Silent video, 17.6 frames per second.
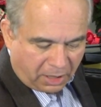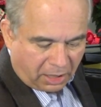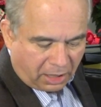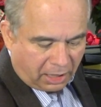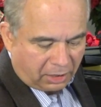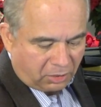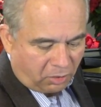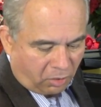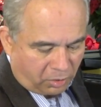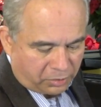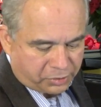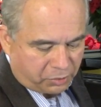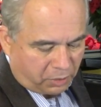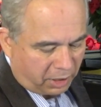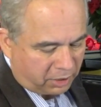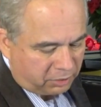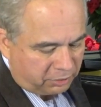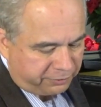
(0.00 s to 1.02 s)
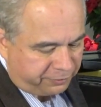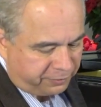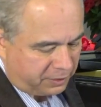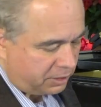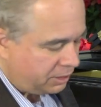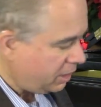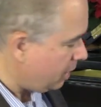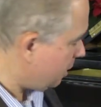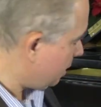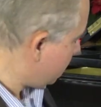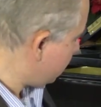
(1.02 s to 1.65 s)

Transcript: And also I could fit another